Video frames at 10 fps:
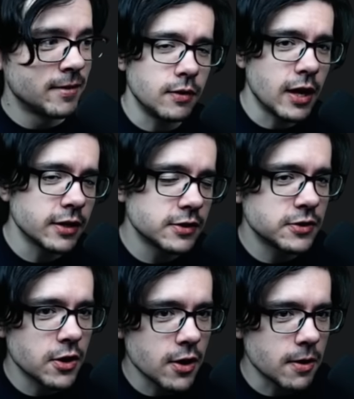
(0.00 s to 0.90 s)
Next
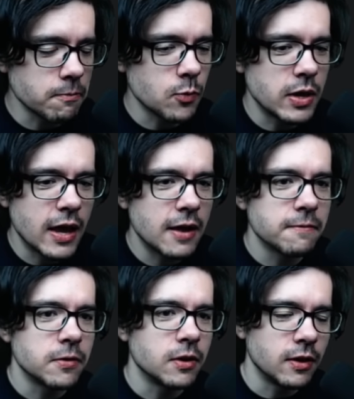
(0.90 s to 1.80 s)
up, we have
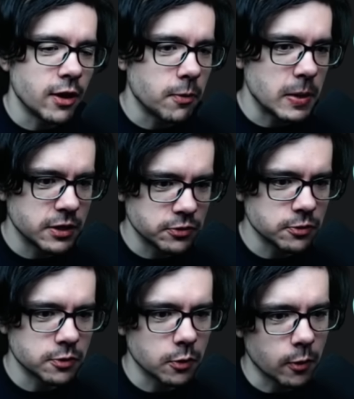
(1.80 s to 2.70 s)

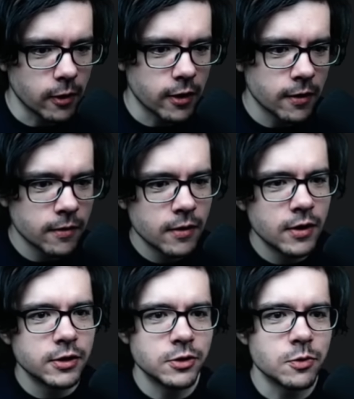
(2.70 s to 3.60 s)
Nailmaster's Glory.
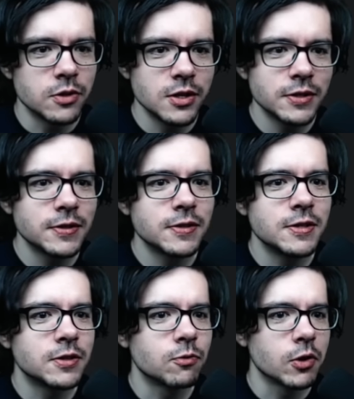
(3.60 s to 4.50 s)
So this
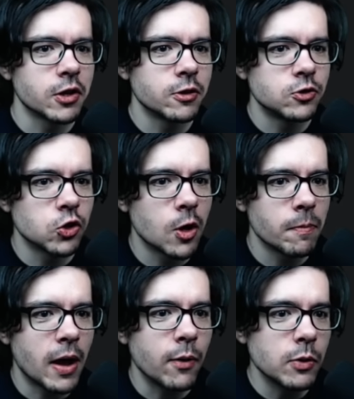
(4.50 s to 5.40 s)
is a really good
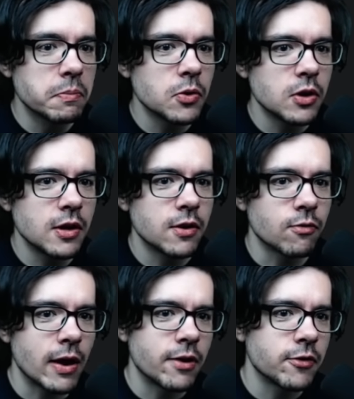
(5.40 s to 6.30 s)
charm. I would put it
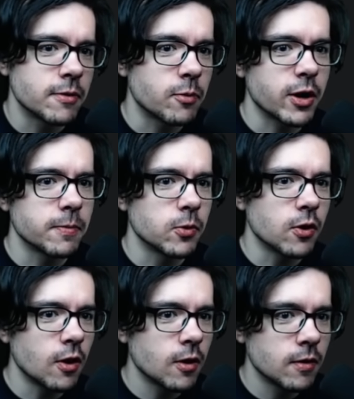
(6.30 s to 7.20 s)
around Unbreakable
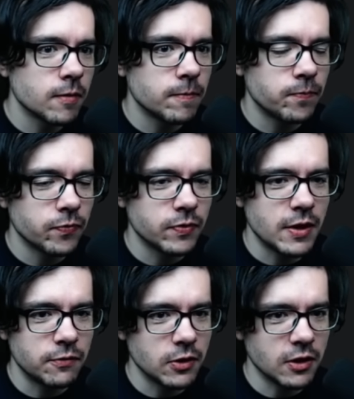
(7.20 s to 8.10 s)
Heart,
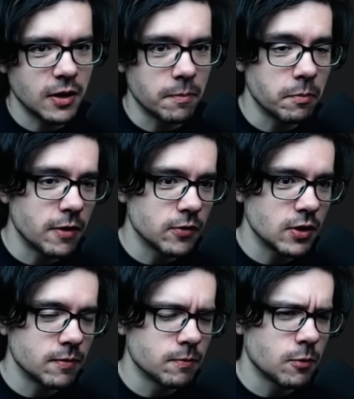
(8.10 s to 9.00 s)
definitely above
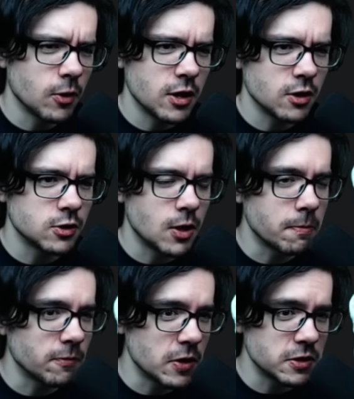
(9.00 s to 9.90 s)
it, probably at the top
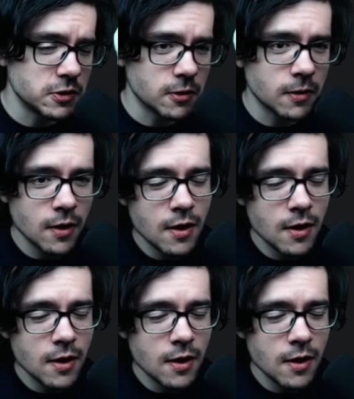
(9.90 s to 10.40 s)
of A tier.